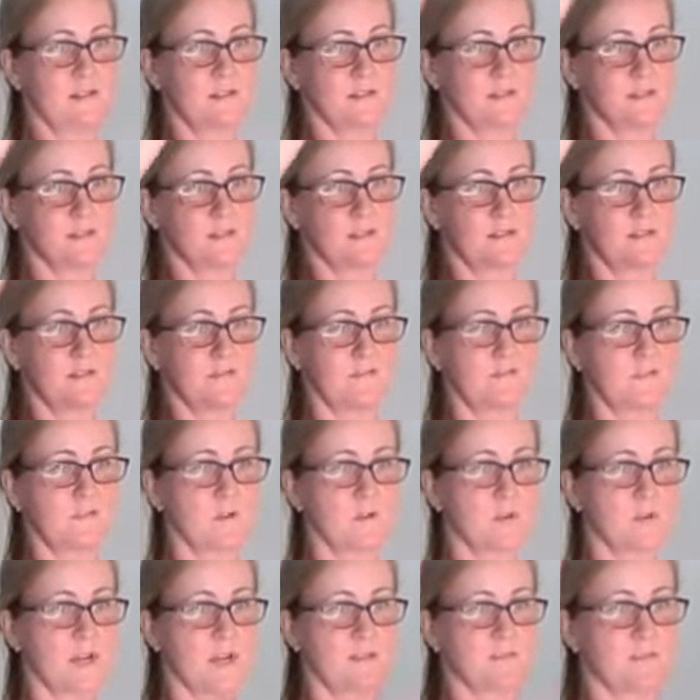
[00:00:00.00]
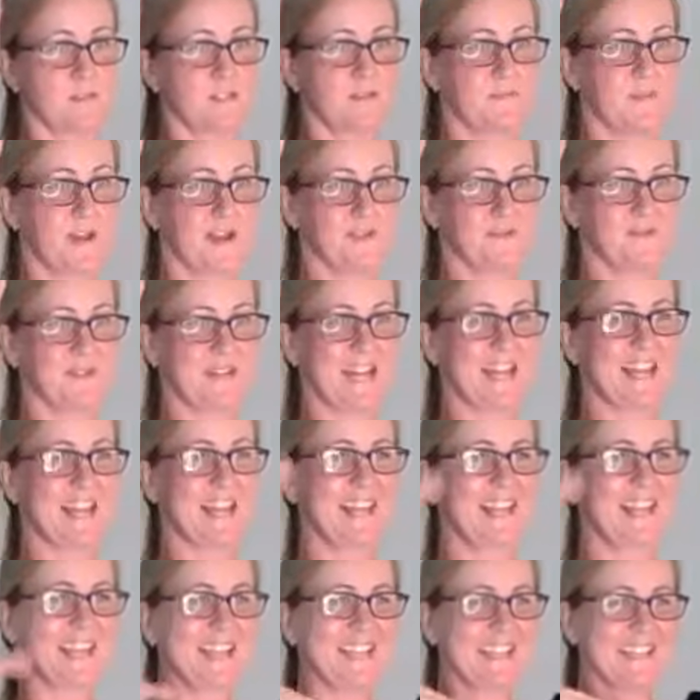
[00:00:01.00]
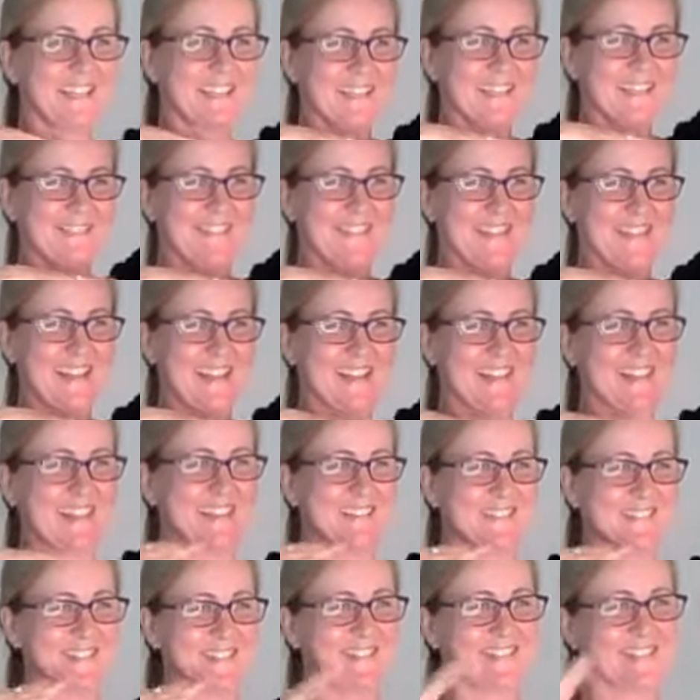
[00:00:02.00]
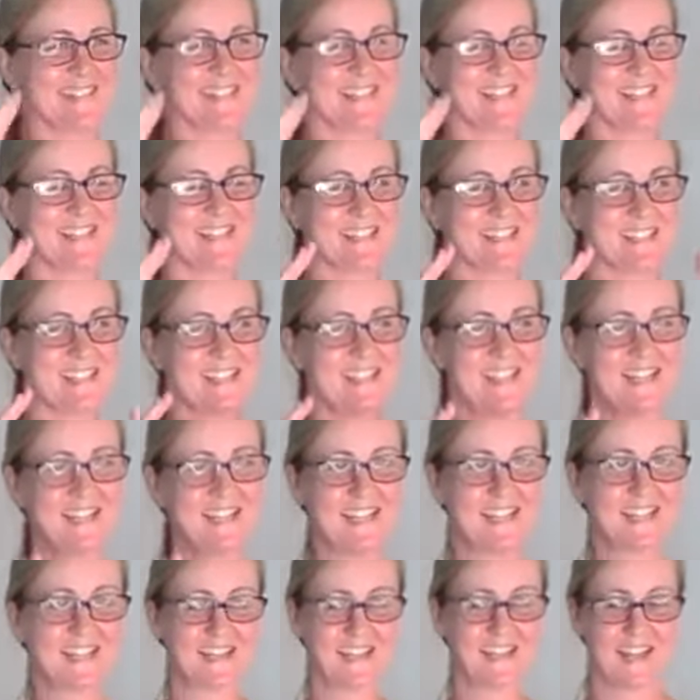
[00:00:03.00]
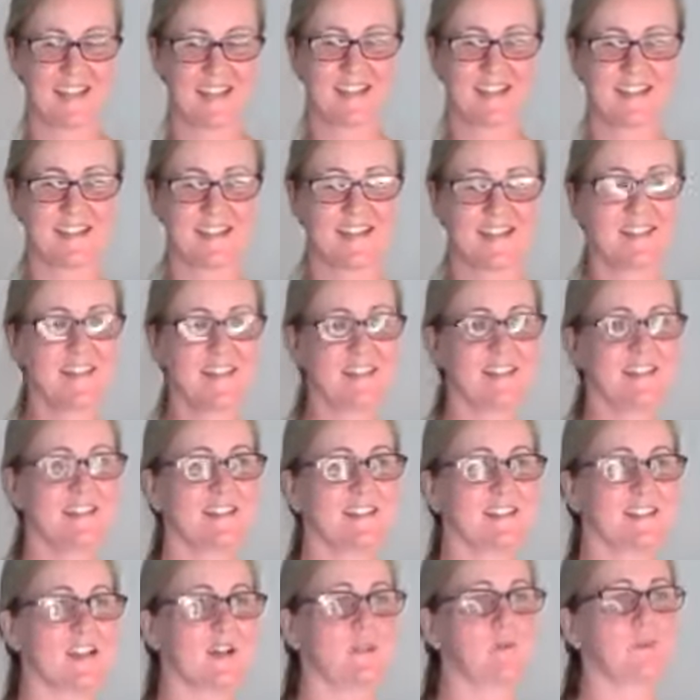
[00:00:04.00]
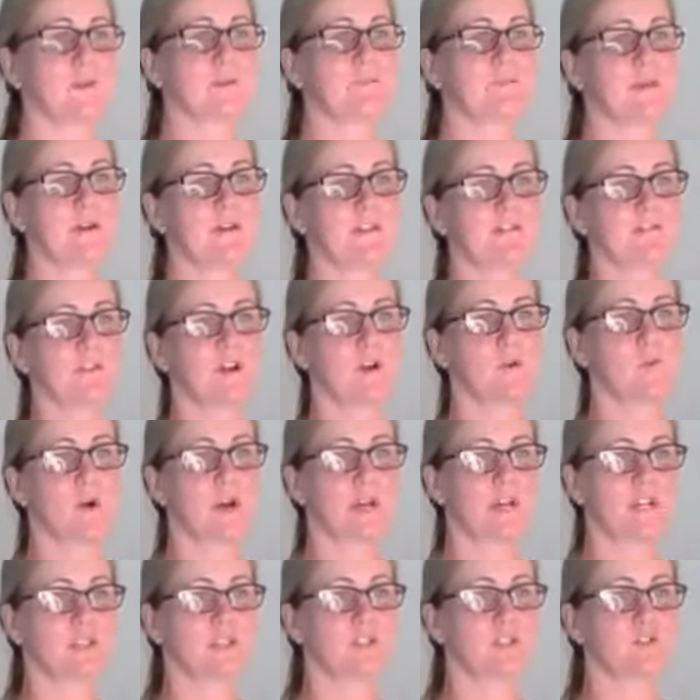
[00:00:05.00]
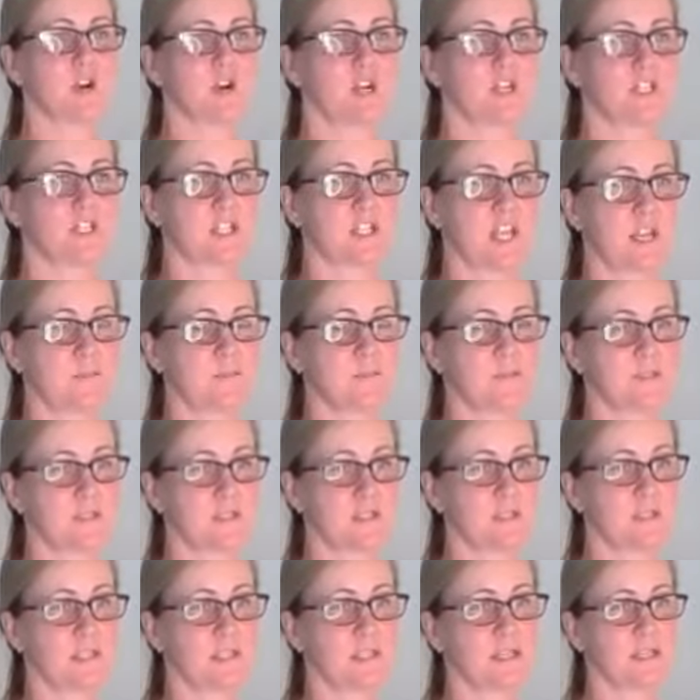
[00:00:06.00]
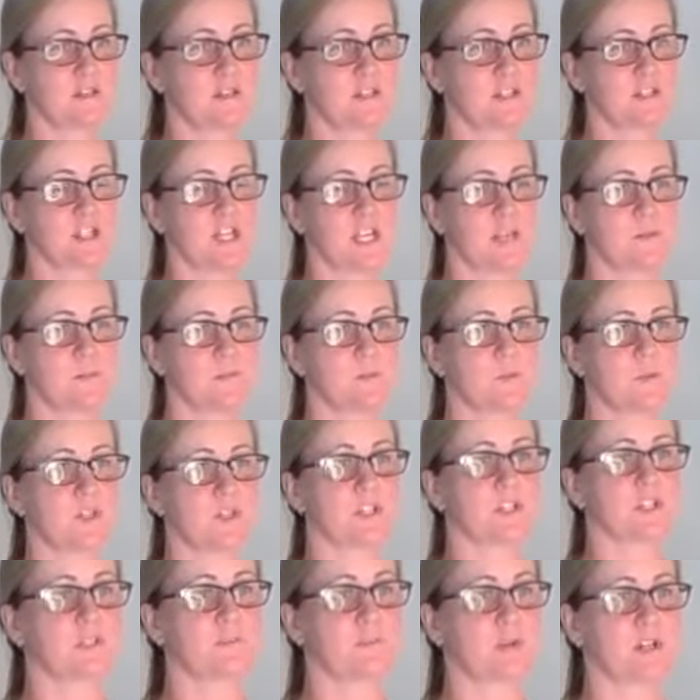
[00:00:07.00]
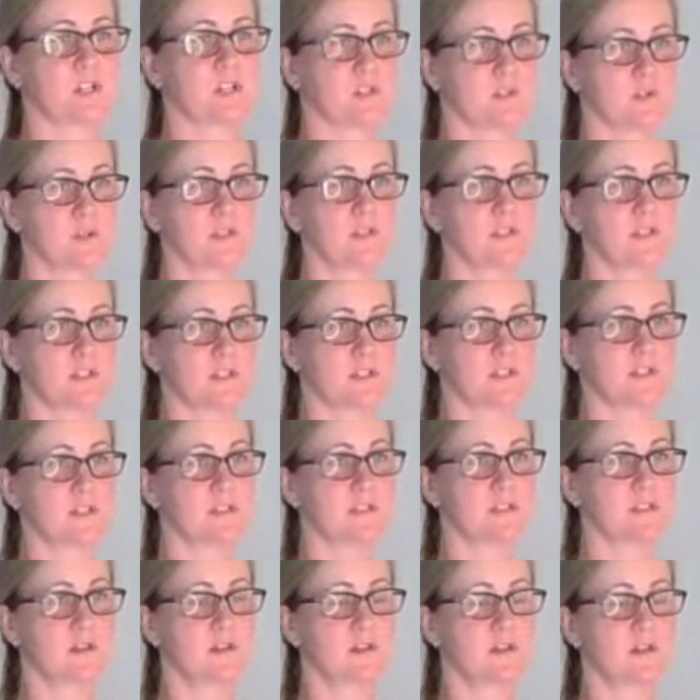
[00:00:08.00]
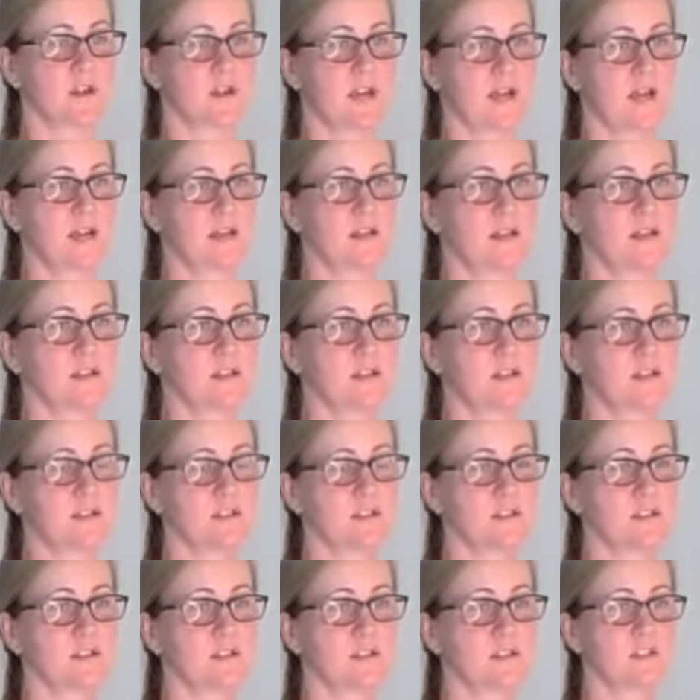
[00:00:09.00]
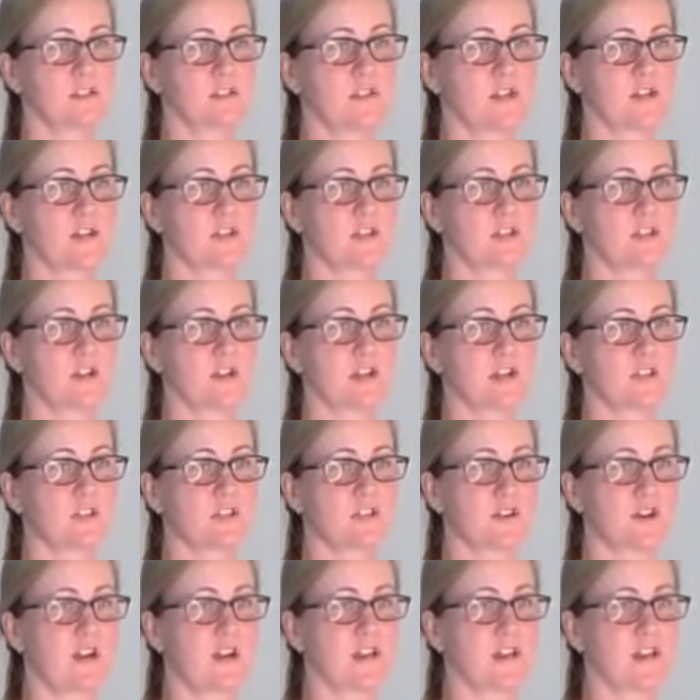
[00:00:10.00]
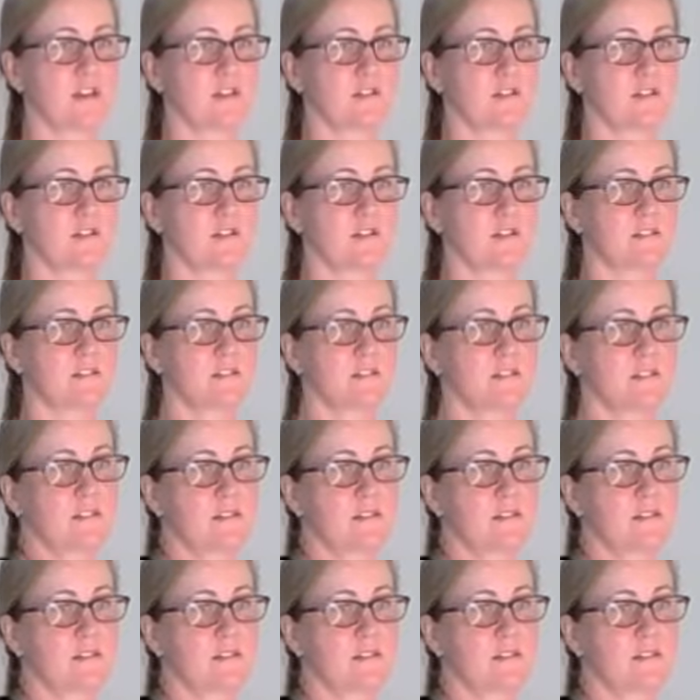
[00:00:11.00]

This bow comes to mind when I when I think of doing this. Okay. Now, what about if I want to draw shapes, linear shapes with just my shoulders? Okay. So let's try to draw a triangle.